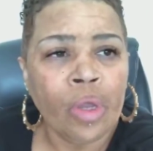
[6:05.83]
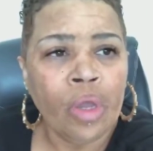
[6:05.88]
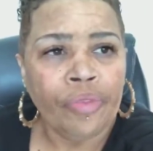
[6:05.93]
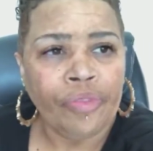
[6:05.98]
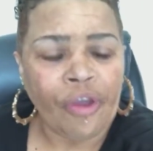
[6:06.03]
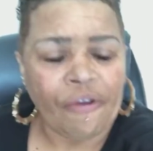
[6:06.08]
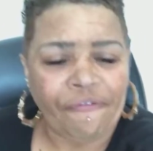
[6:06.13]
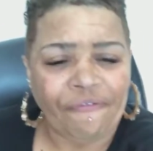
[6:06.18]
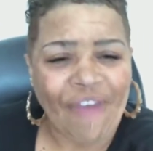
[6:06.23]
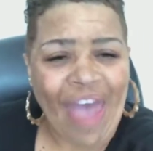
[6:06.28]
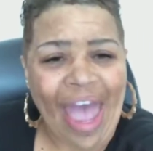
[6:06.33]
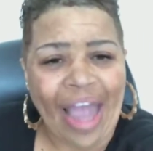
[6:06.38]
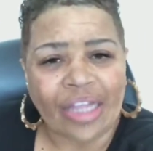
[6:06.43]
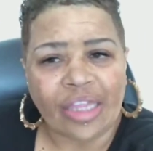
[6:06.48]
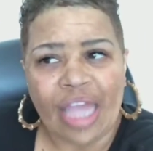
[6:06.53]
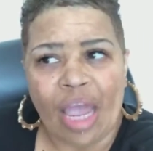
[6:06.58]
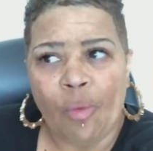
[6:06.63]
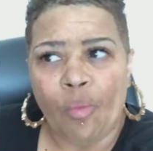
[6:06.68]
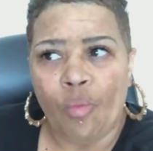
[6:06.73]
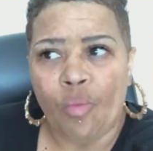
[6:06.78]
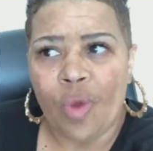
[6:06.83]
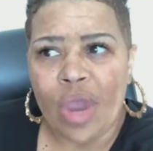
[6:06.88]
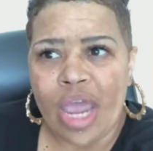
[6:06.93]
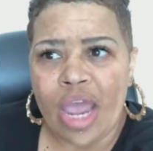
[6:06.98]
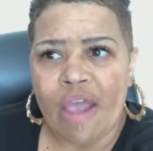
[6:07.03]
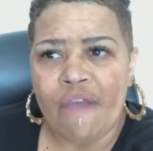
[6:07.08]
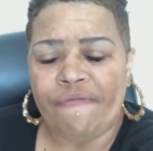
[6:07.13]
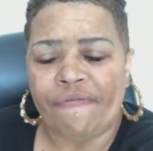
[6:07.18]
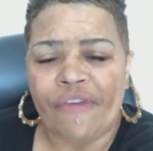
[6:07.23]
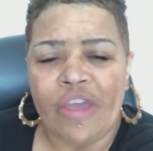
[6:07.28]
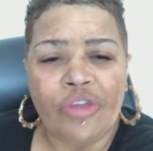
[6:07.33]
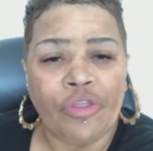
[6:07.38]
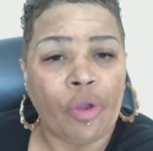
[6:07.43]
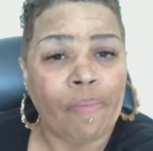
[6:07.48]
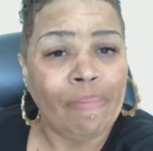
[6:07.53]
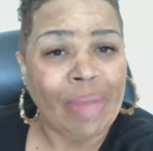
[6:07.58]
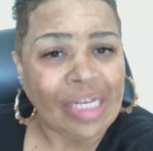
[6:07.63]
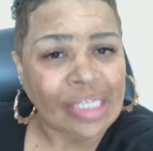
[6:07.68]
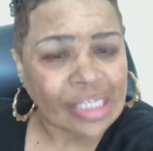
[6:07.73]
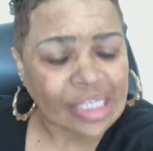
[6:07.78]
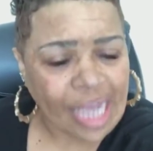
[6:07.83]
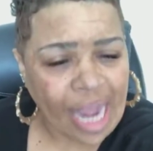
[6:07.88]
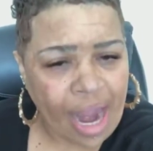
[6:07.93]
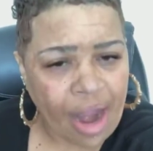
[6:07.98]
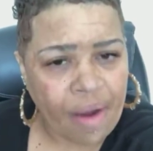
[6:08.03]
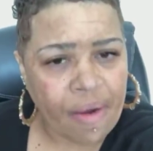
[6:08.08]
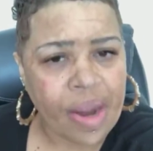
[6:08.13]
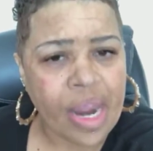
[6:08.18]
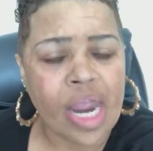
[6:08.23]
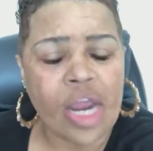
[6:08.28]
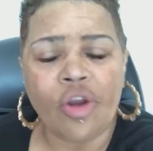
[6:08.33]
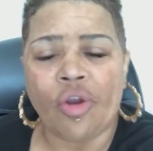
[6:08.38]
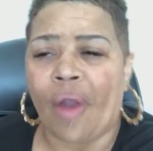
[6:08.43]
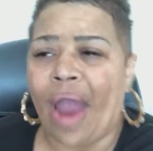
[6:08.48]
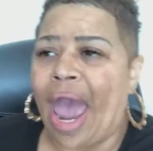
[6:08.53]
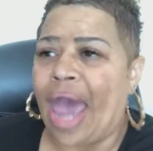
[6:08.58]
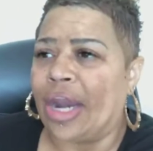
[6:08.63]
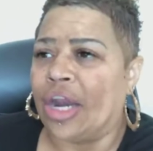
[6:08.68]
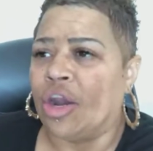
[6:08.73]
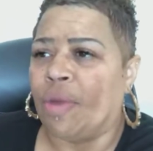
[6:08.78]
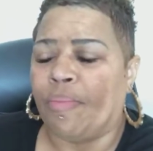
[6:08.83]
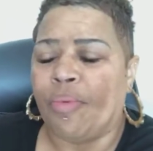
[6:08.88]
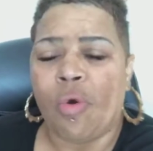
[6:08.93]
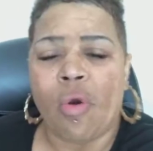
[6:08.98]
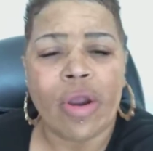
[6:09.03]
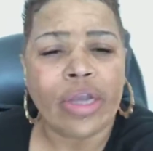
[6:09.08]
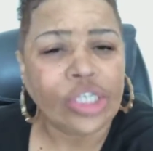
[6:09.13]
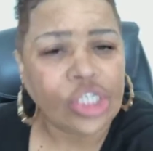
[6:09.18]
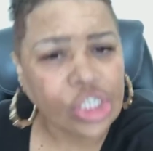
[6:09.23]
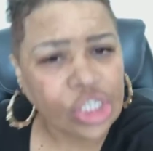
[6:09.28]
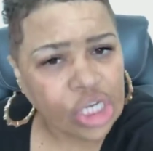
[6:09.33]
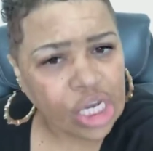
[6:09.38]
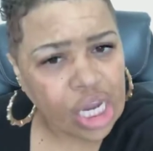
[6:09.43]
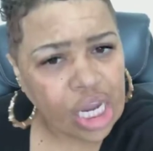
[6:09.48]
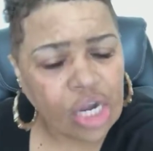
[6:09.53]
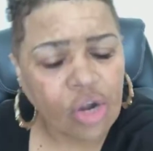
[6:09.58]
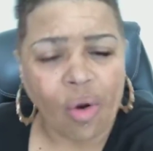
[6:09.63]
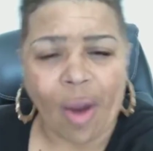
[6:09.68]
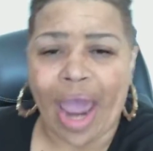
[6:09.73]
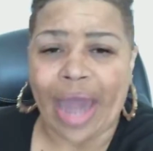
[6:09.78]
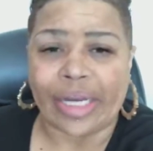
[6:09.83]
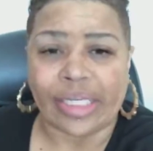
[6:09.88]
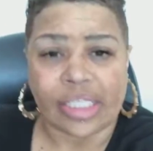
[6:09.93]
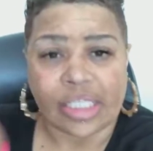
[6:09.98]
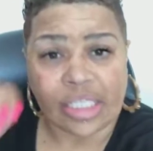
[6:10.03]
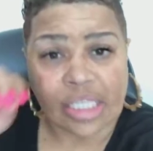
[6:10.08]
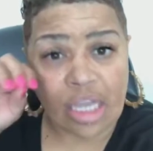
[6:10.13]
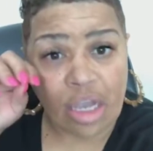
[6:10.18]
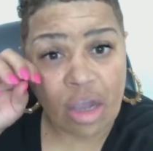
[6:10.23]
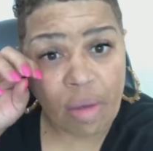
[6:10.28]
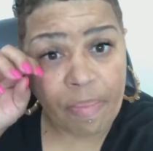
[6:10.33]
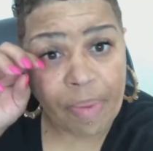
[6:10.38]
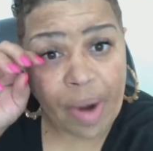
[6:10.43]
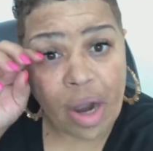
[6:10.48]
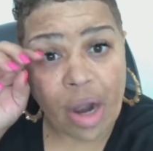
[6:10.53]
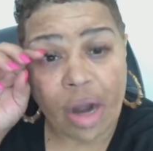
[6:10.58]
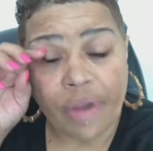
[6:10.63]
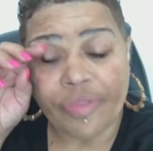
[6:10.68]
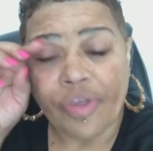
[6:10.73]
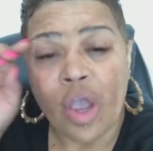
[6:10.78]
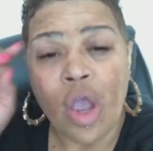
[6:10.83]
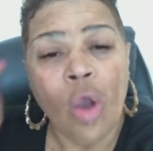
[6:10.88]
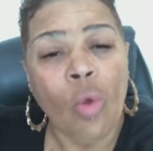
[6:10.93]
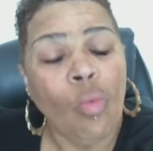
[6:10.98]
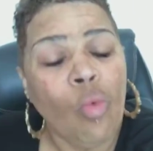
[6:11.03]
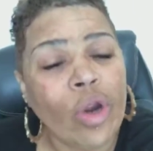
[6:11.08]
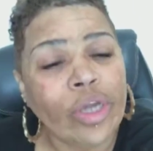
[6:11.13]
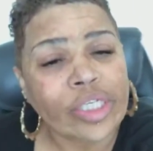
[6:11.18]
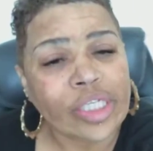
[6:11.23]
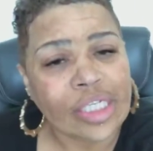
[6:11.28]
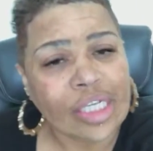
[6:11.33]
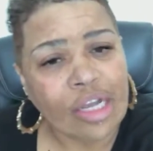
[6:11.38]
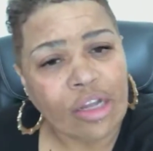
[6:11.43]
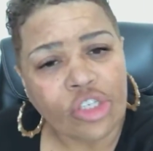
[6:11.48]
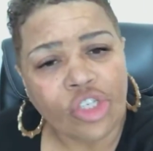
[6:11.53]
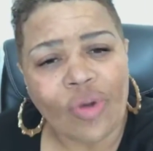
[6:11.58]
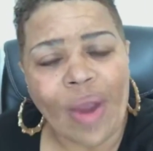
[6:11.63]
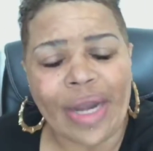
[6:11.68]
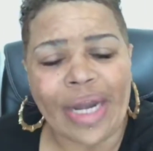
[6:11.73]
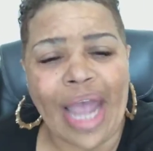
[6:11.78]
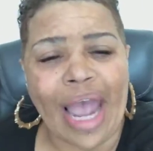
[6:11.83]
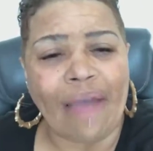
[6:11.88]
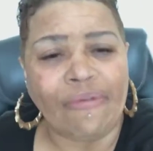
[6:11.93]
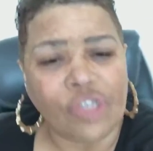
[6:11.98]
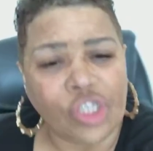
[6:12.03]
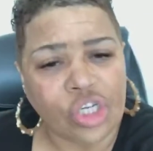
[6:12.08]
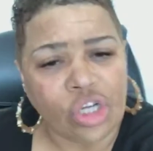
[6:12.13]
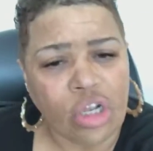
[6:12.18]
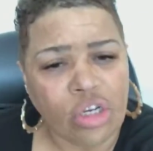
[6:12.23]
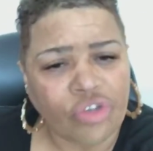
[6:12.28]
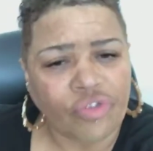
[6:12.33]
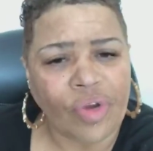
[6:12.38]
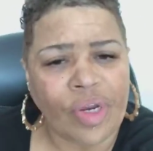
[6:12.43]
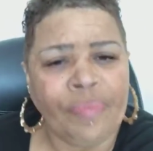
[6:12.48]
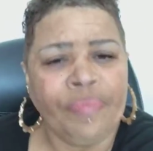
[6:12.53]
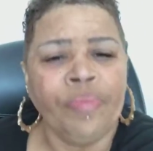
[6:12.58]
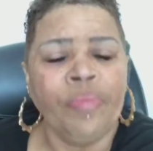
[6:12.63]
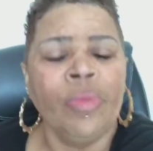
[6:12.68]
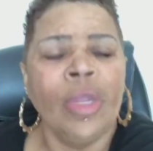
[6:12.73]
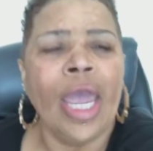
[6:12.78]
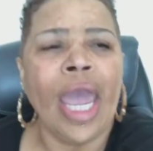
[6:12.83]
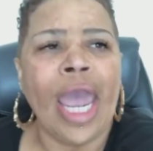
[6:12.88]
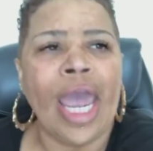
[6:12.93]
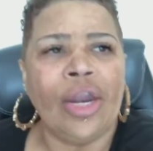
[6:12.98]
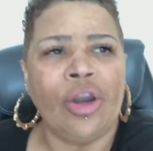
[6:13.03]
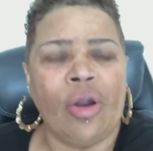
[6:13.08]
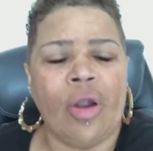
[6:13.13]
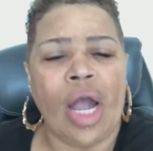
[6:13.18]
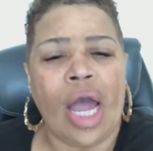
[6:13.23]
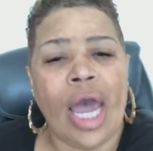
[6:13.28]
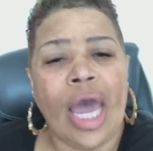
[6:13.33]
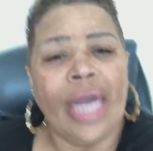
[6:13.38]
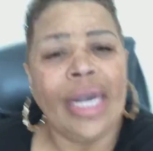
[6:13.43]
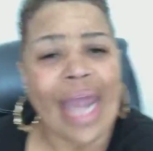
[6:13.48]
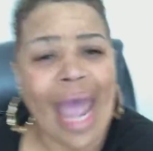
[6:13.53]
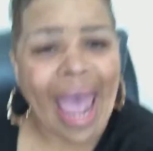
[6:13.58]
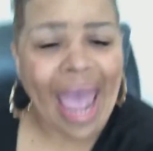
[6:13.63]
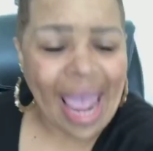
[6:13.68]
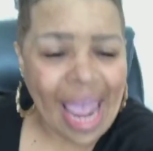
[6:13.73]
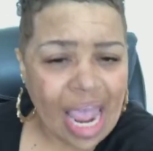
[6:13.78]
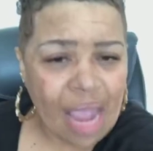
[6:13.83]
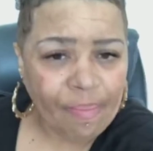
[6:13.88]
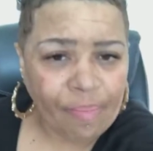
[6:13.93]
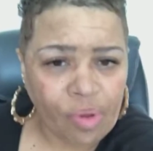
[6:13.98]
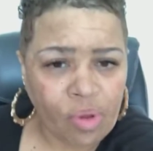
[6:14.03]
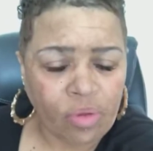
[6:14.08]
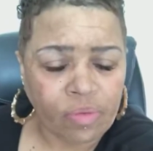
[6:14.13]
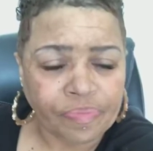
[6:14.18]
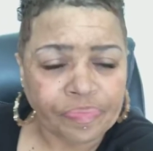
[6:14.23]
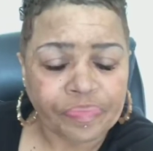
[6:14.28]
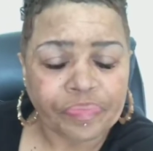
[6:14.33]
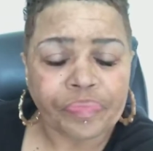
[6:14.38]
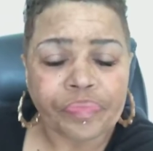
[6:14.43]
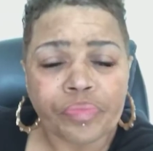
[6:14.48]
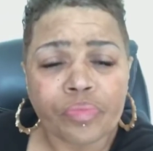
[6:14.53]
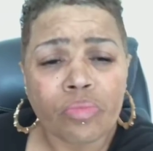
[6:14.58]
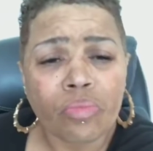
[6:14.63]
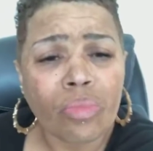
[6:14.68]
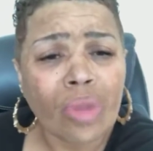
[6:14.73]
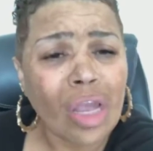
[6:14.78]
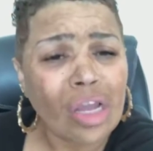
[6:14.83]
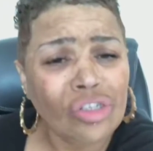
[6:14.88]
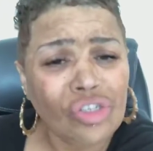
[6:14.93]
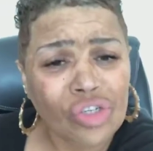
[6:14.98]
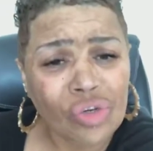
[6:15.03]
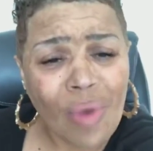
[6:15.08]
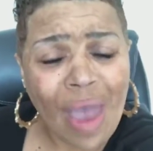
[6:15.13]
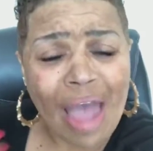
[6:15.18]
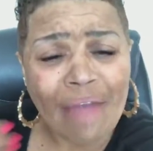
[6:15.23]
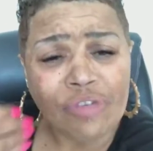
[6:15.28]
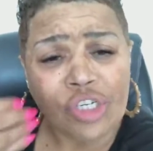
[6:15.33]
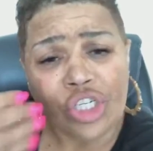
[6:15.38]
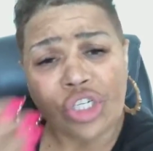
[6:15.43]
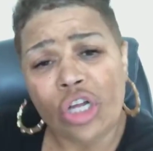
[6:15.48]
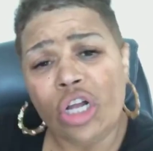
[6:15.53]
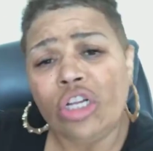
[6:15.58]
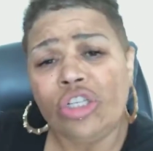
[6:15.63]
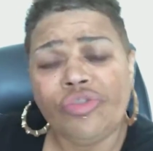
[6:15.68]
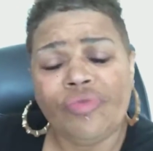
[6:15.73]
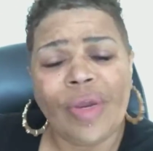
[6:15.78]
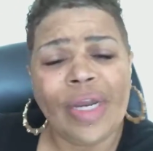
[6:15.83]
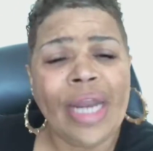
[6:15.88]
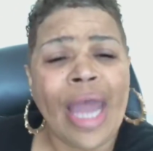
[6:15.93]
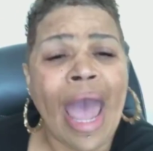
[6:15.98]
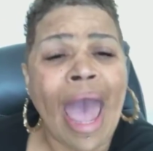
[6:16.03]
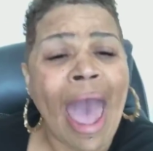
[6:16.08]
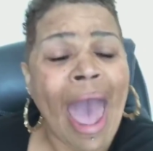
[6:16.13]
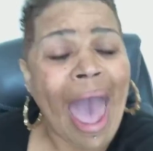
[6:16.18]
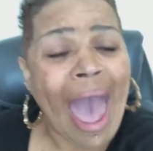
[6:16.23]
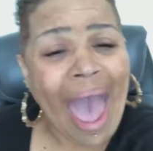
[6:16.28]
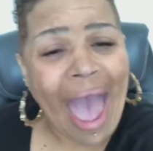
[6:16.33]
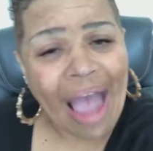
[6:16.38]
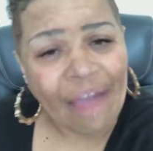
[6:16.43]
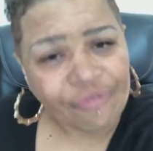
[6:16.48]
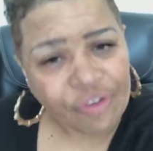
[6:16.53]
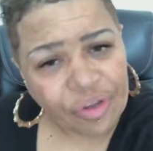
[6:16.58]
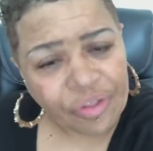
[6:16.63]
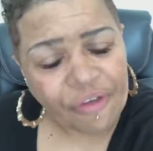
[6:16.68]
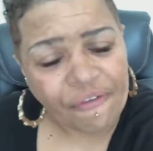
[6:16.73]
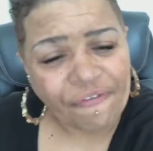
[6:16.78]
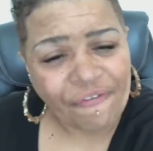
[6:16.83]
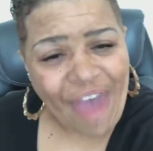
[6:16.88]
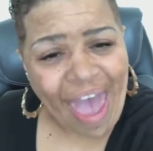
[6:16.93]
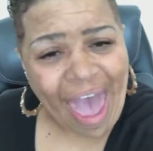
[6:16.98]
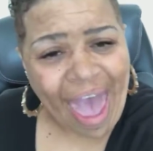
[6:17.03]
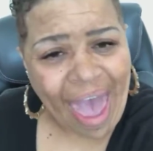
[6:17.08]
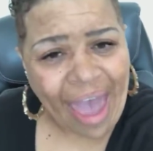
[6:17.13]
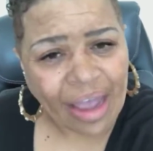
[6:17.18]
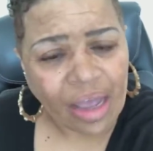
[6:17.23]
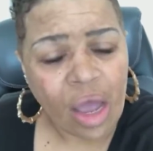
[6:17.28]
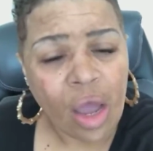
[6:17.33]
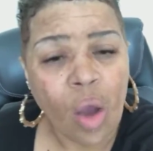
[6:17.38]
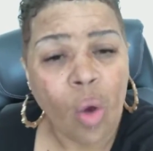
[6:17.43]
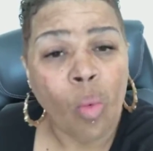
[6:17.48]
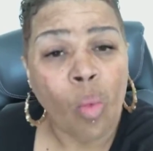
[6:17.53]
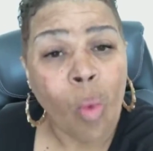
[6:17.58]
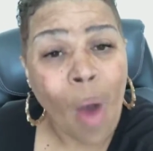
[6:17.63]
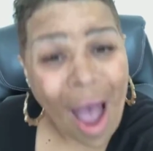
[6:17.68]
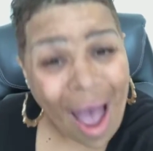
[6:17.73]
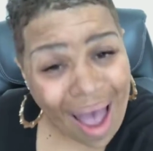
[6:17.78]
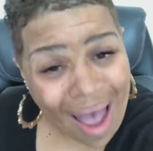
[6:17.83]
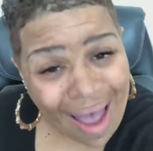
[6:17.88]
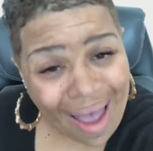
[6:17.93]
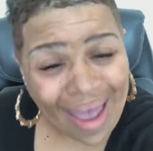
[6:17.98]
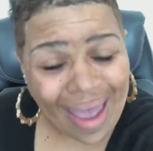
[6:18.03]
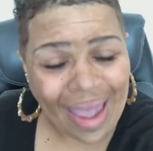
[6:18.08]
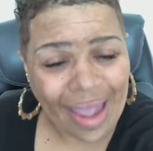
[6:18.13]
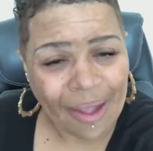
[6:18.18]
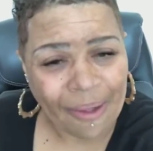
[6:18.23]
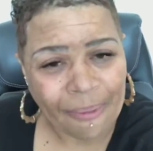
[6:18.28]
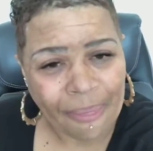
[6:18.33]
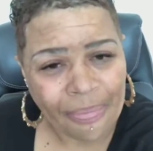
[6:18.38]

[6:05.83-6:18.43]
the fact that we've either miscarried or had an abortion or had a stillbirth. We're still trying to have children and are unable to have children after the fact. Why?